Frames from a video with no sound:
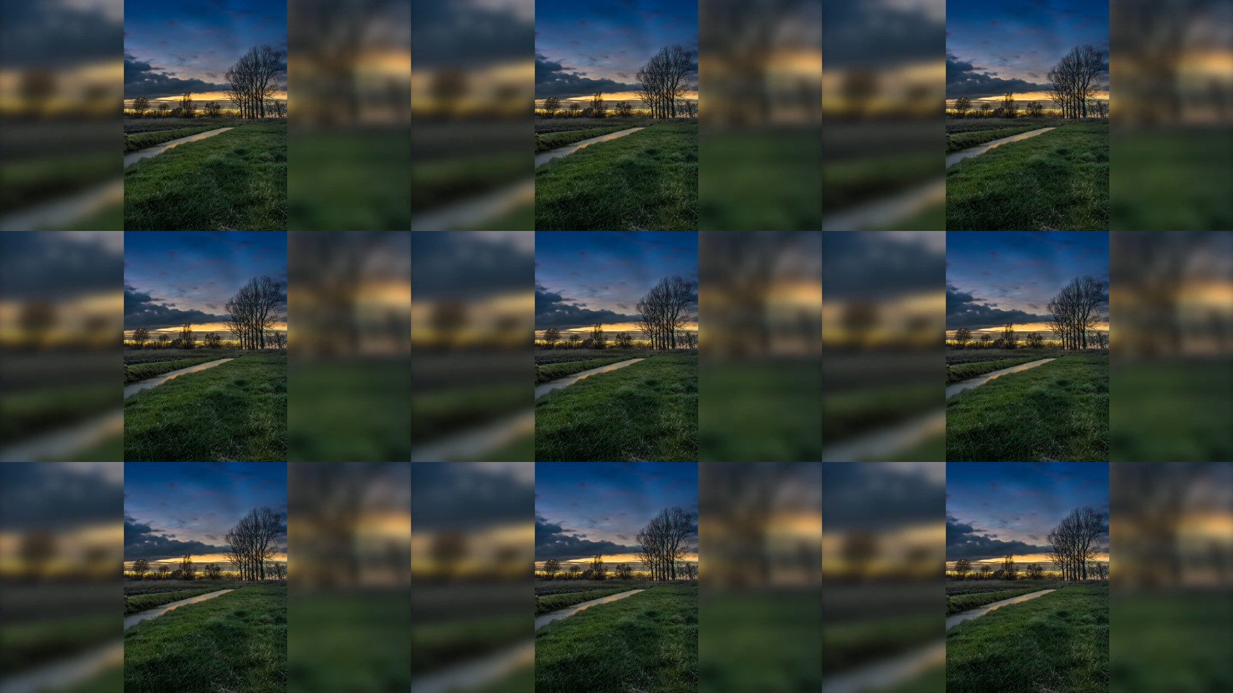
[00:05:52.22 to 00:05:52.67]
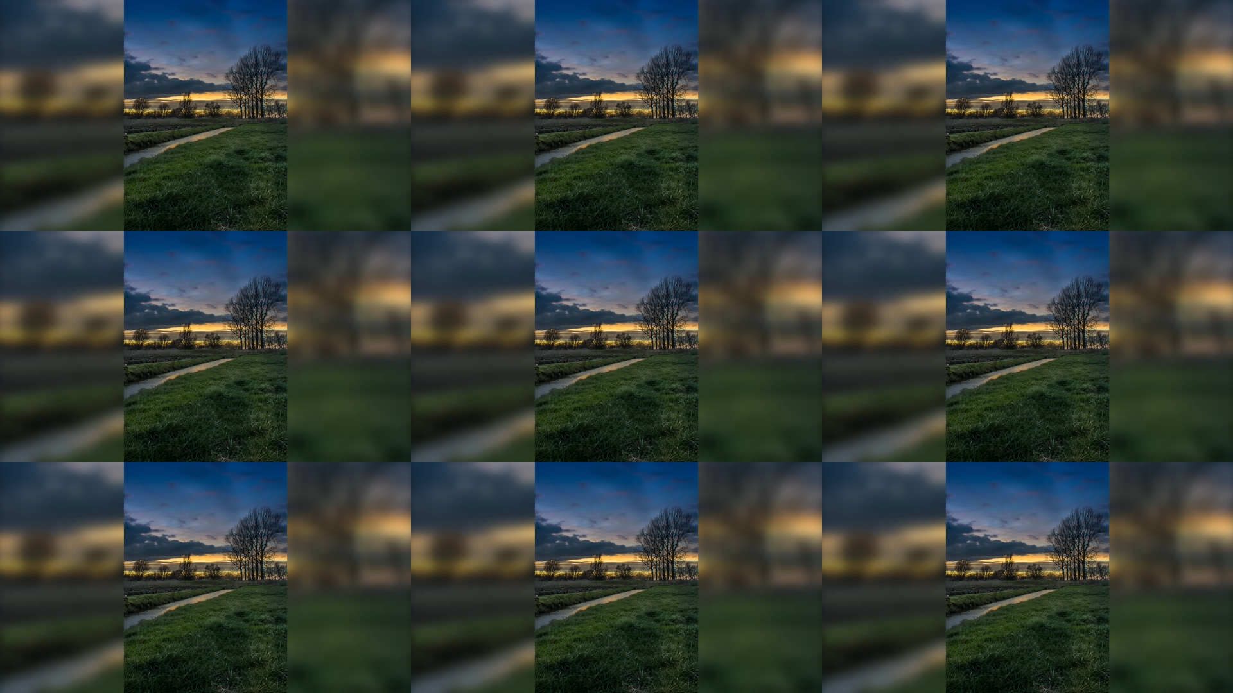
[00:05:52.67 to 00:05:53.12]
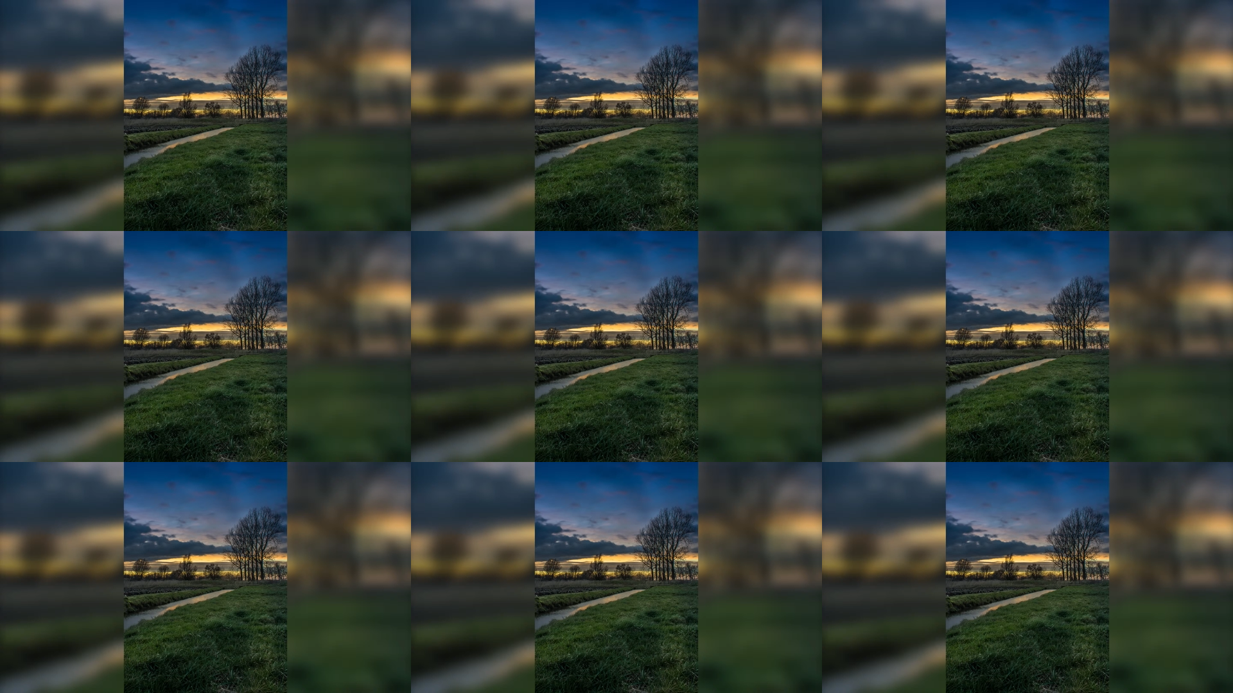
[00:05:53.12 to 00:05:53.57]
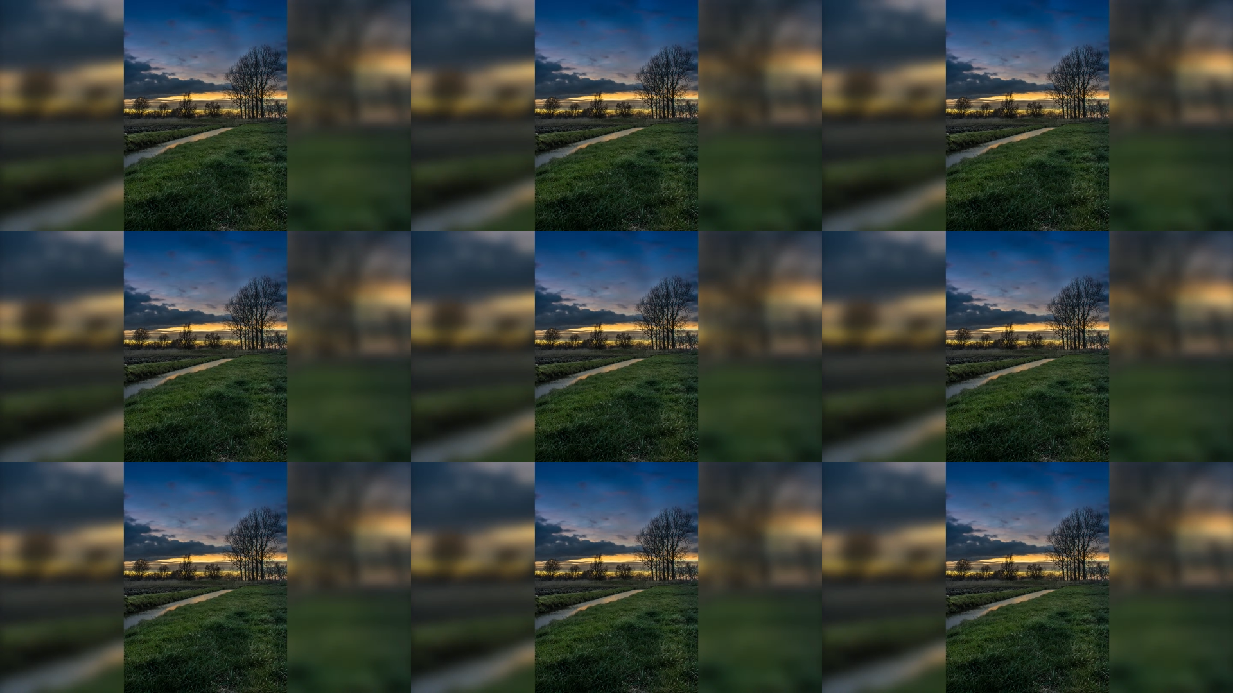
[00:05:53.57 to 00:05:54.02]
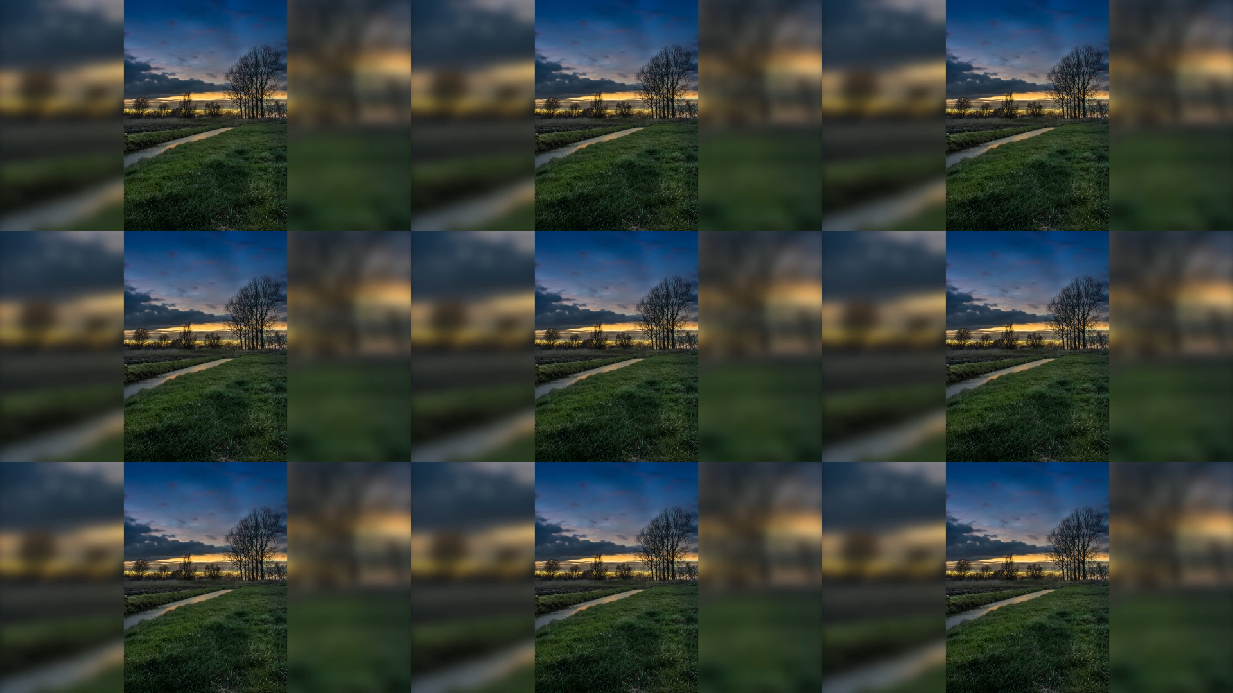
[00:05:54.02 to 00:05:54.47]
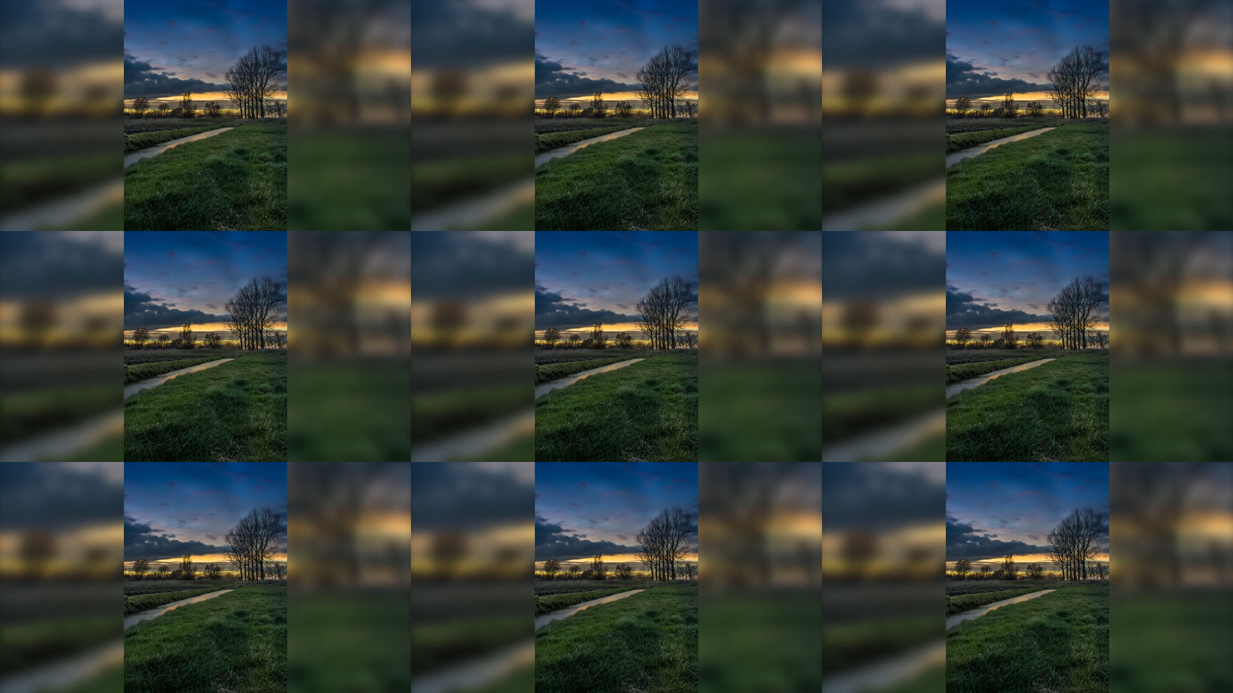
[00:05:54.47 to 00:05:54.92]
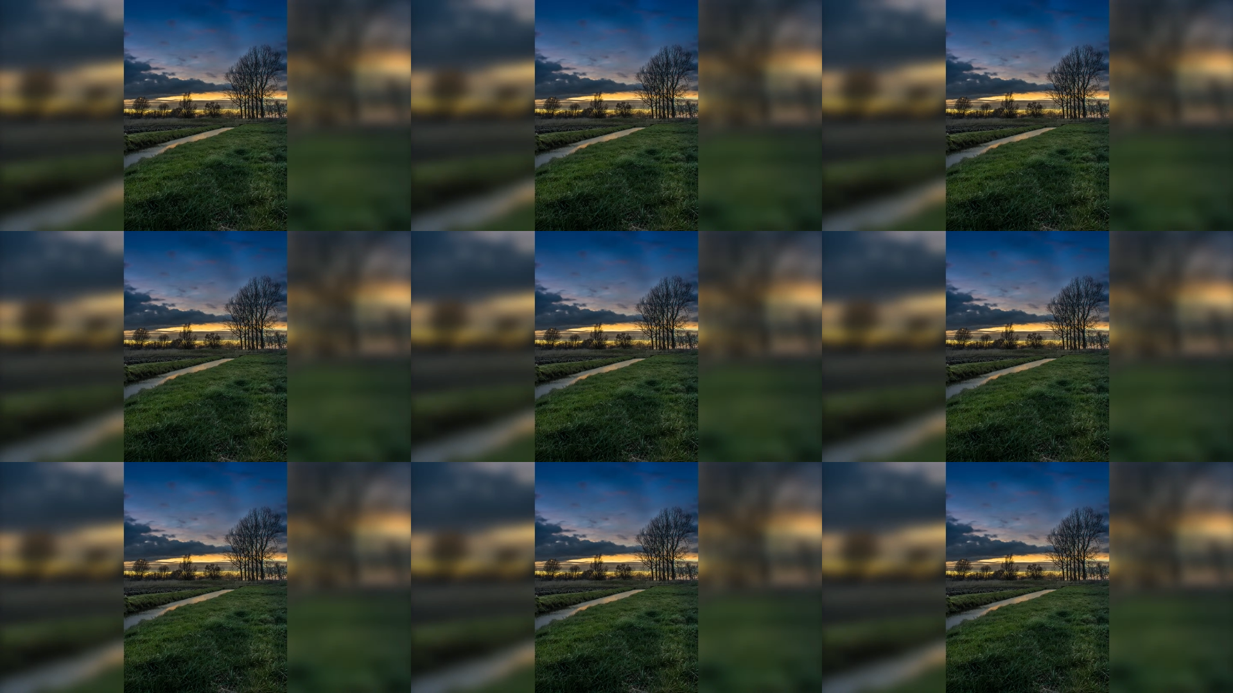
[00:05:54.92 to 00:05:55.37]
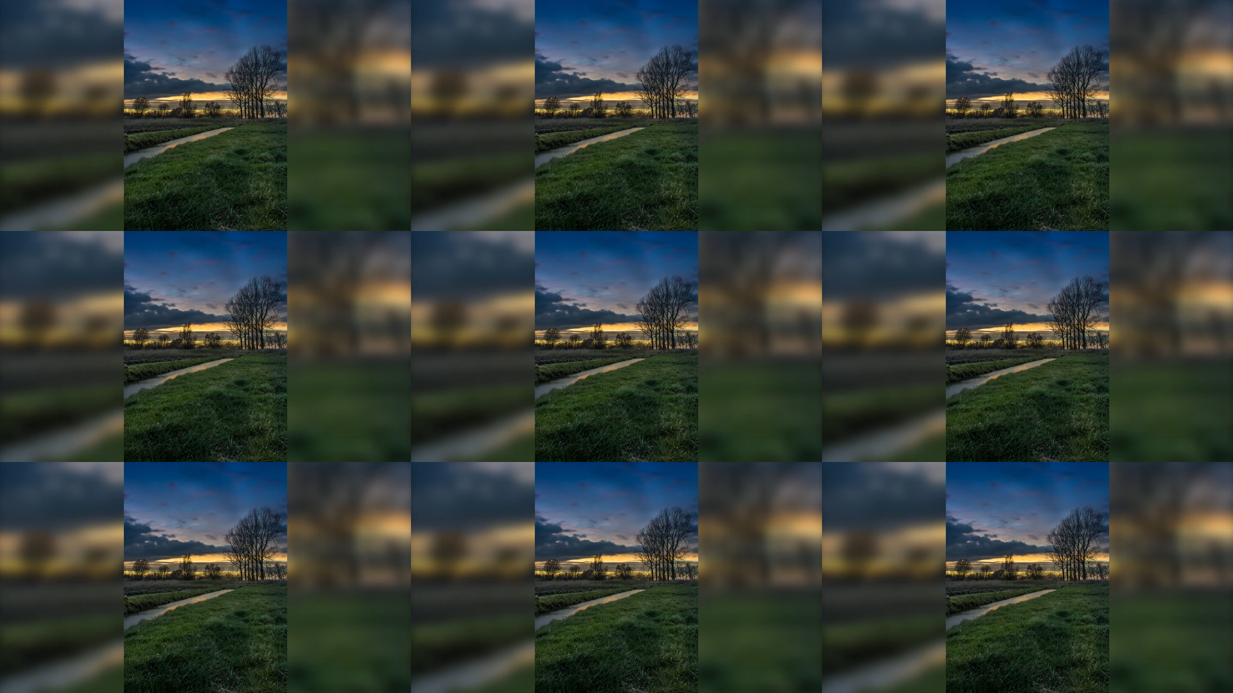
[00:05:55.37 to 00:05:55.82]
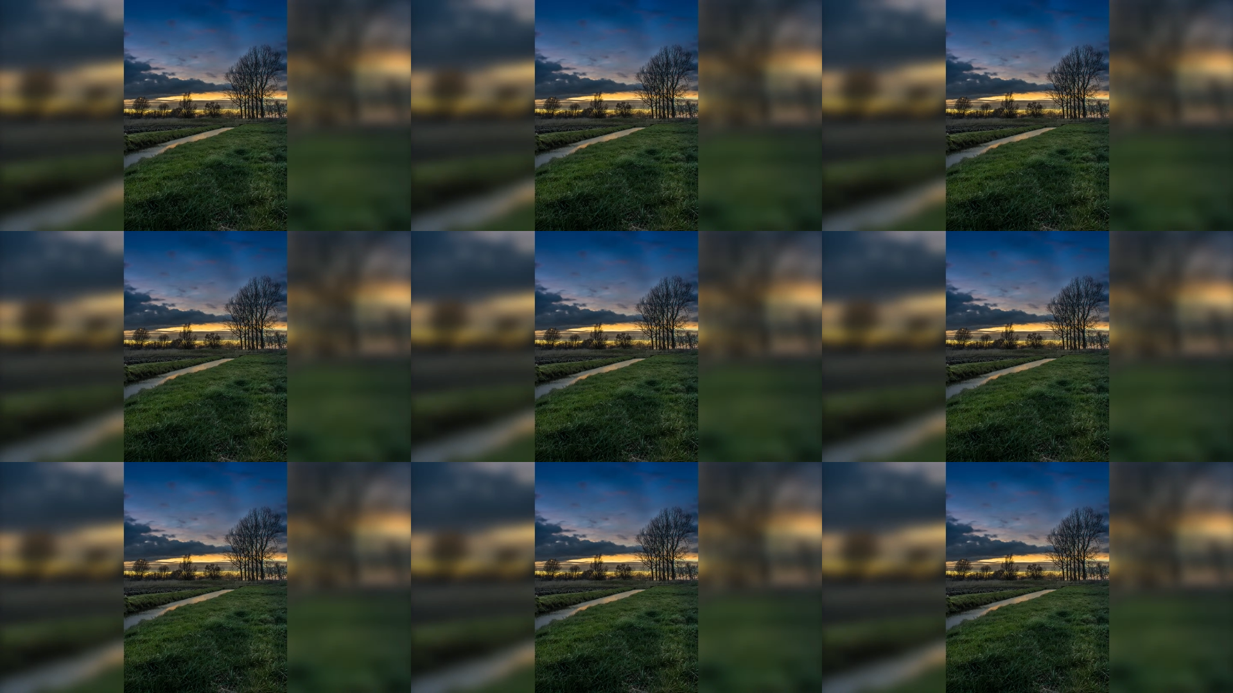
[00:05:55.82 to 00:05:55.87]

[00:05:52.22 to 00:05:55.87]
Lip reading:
No face is visible, so there are no lips to read.